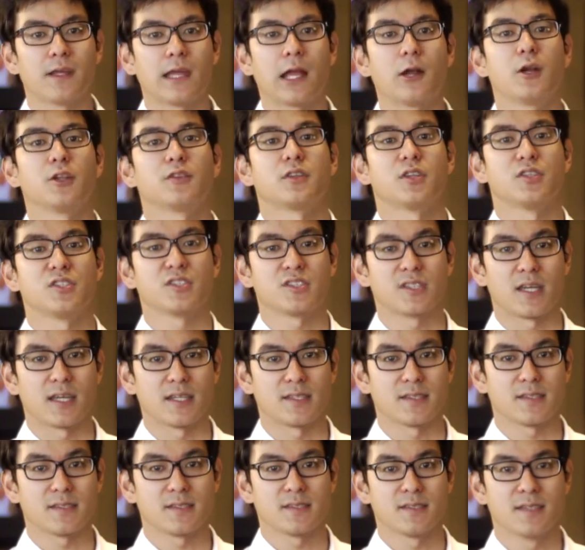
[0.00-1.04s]
heritage
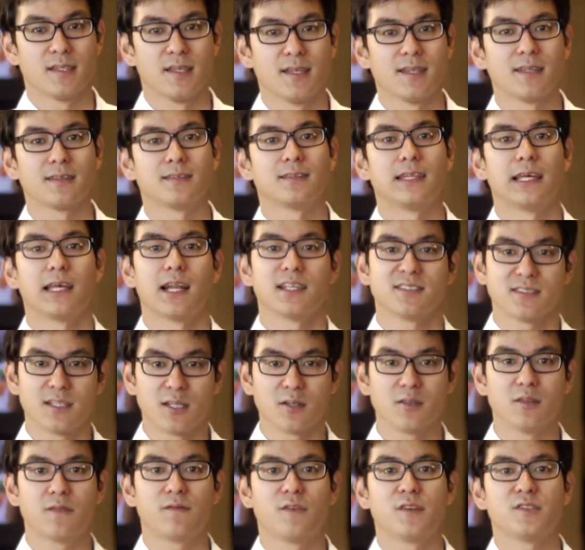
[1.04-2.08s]
sites, De La Salle
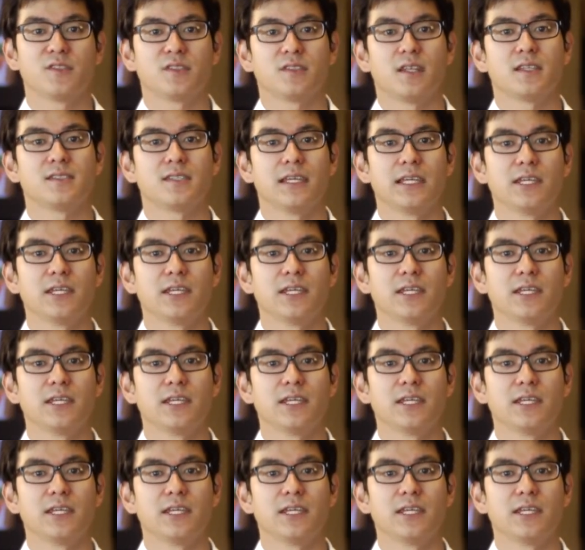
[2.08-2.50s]
University's